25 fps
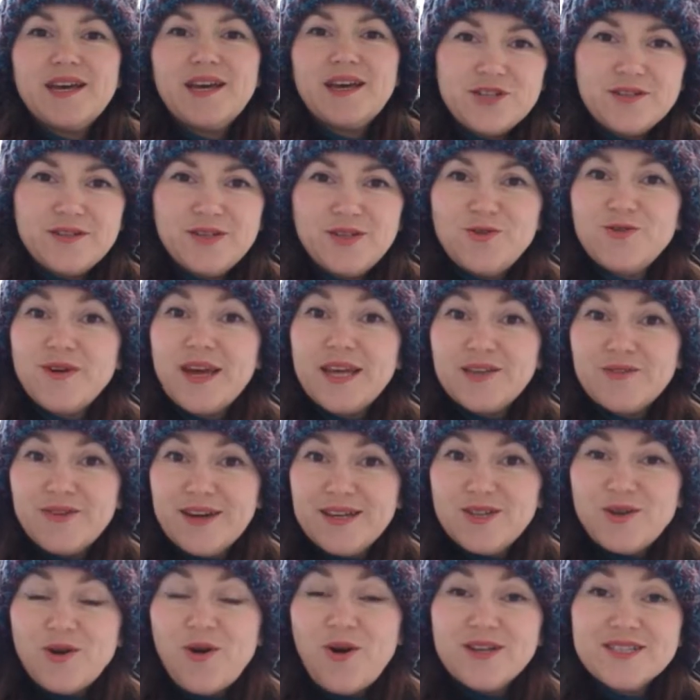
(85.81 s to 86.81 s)
And you can
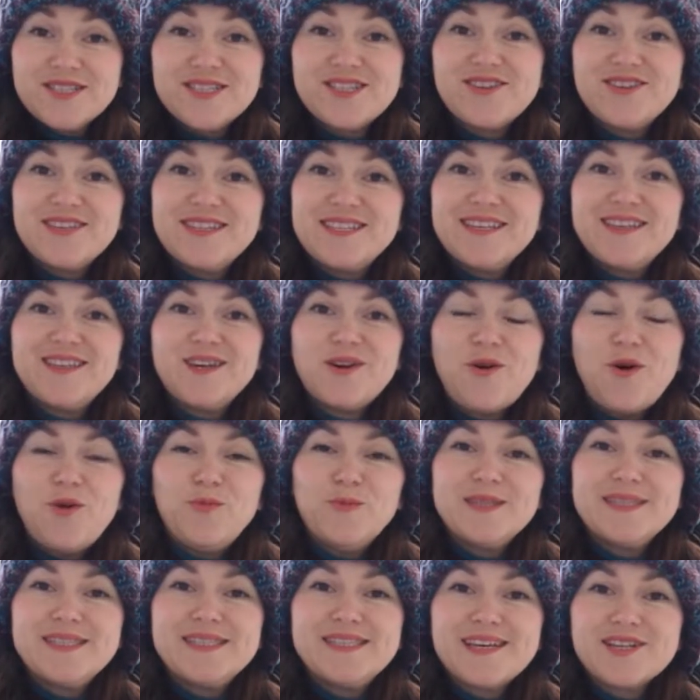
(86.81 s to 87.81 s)
write your answers in the
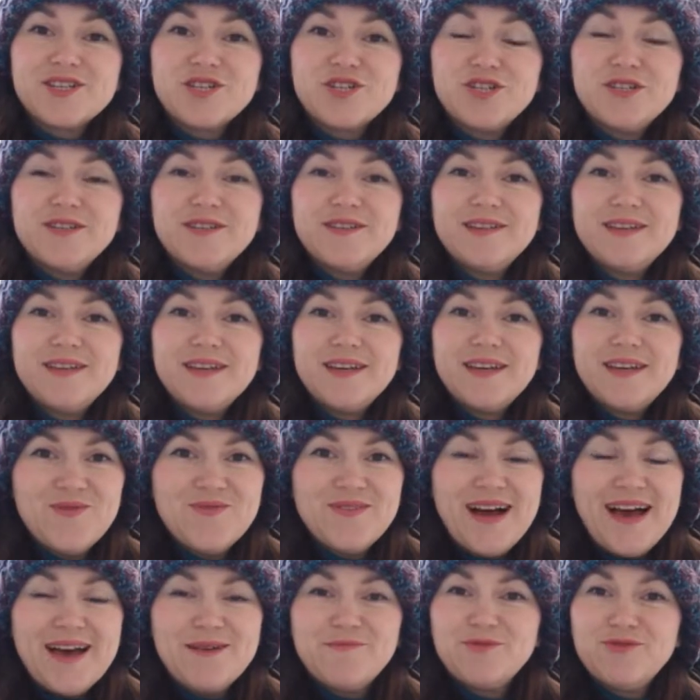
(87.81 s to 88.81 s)
comment section.
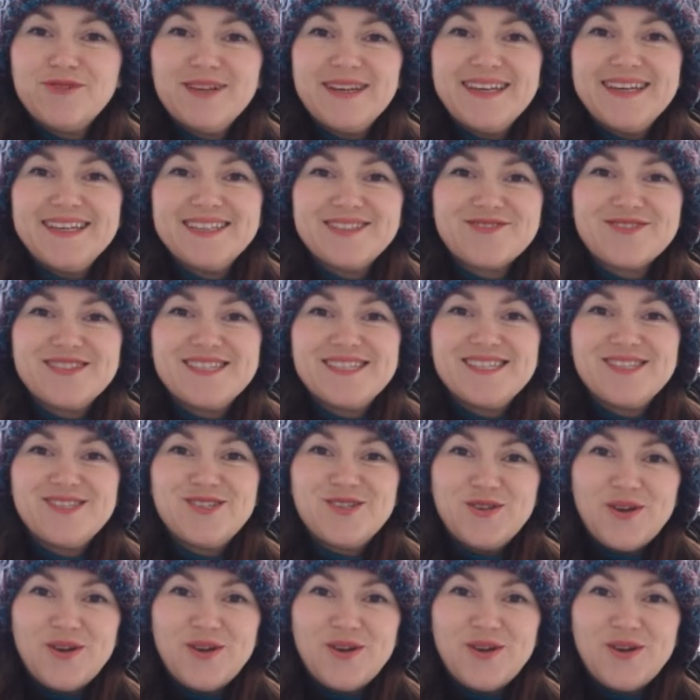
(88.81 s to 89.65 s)
I'm really interested to